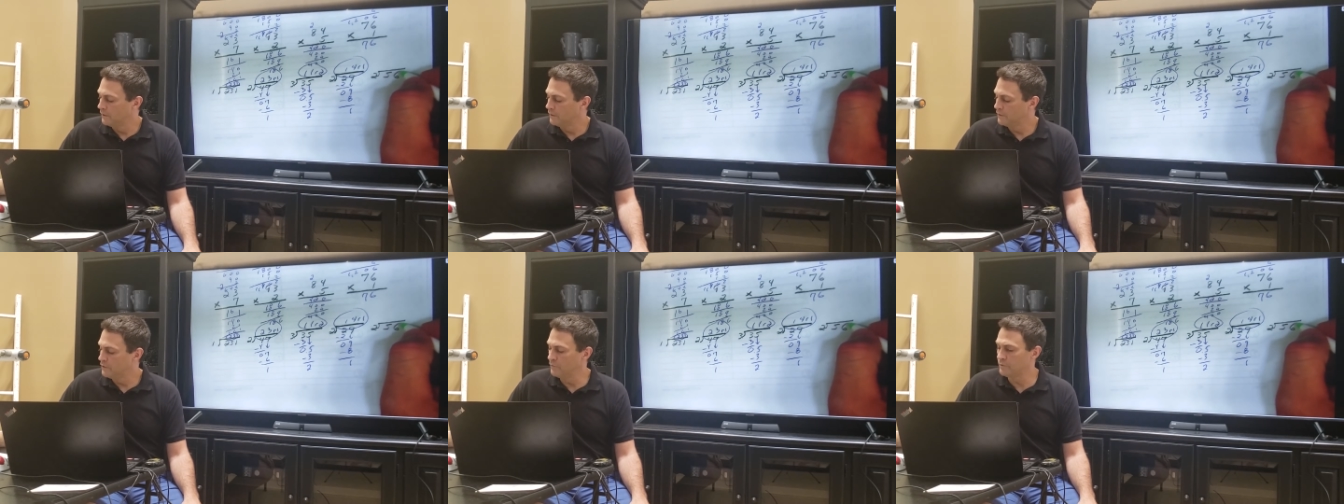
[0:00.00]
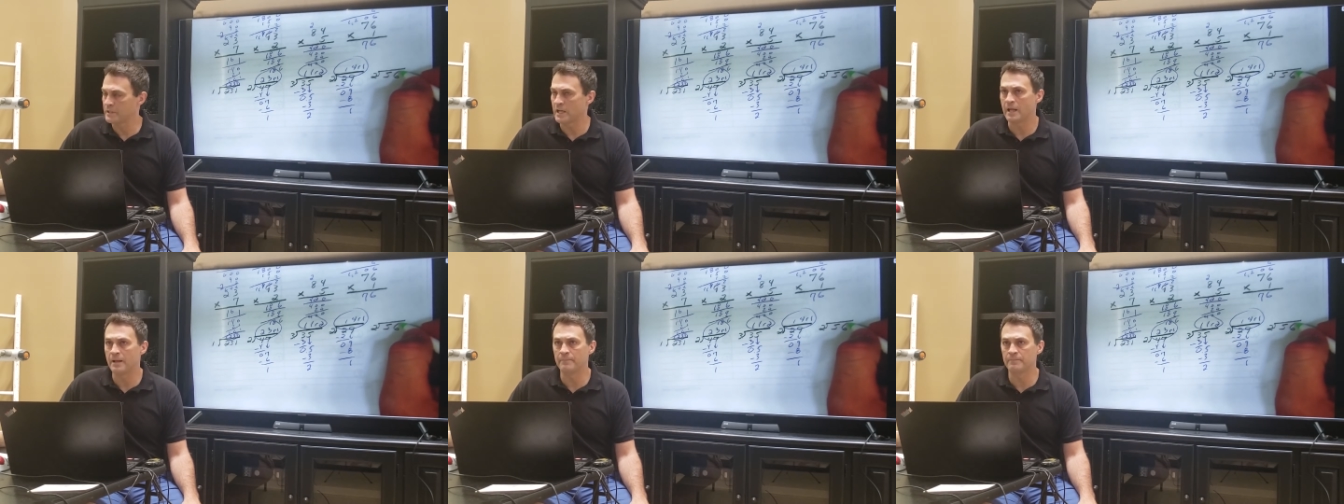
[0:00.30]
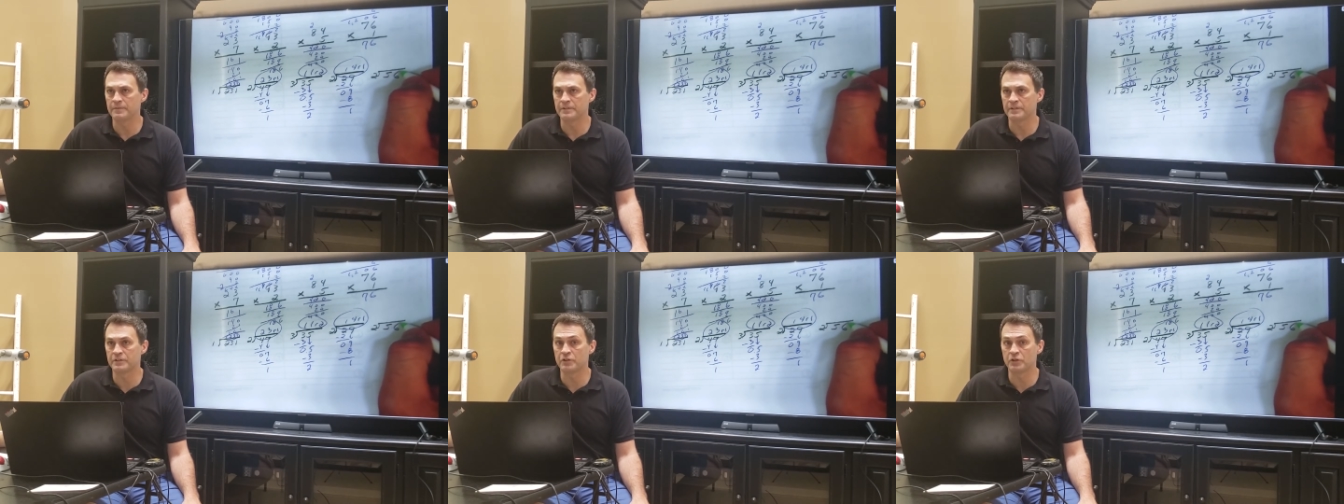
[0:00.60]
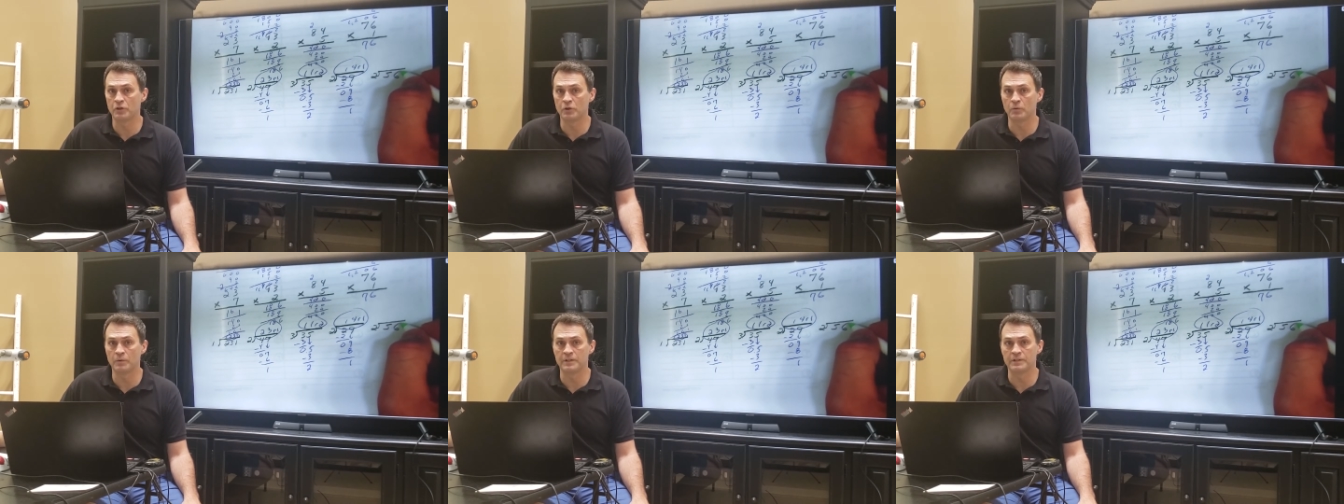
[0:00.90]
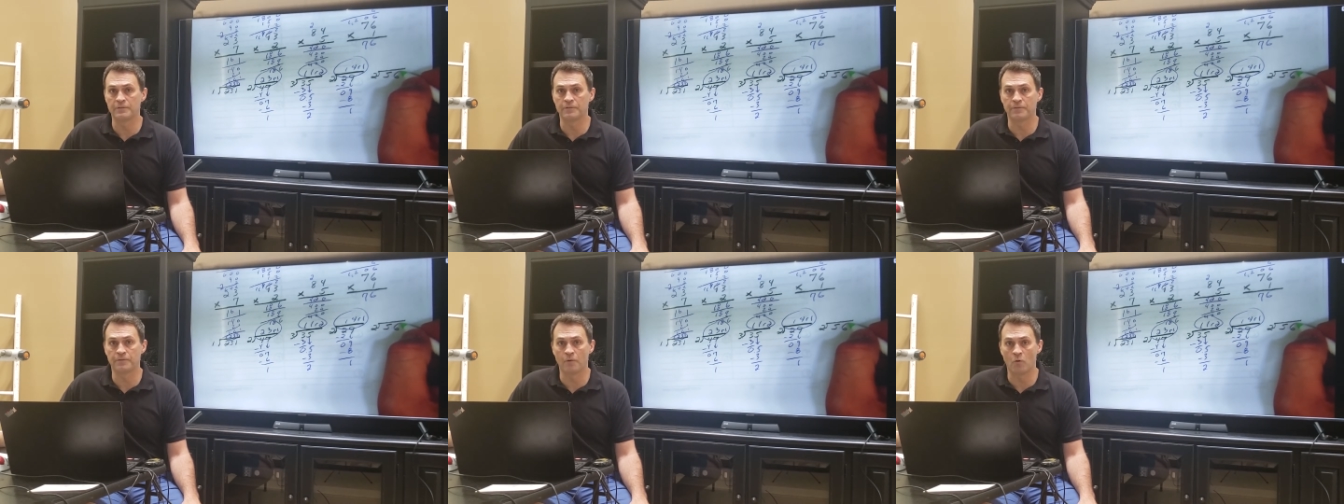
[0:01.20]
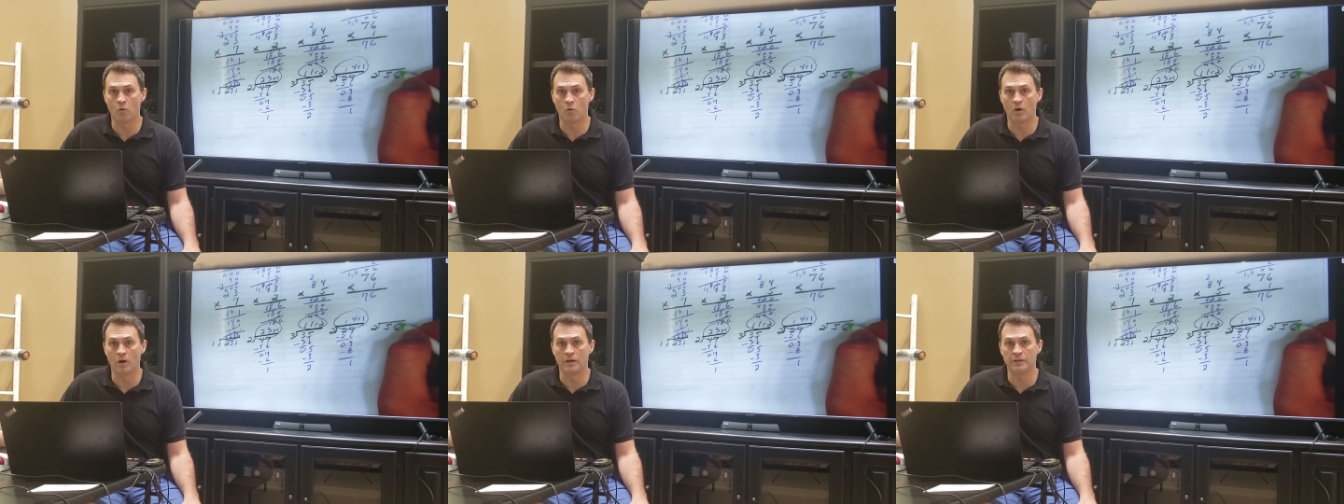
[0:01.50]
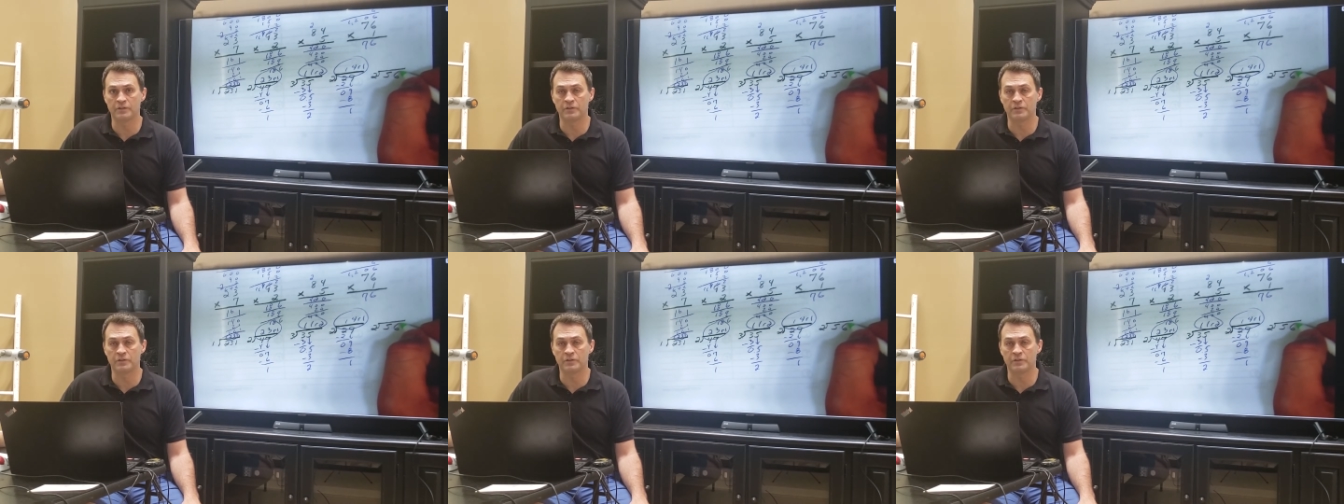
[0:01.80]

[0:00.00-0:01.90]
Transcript: 2 times 2 is 4.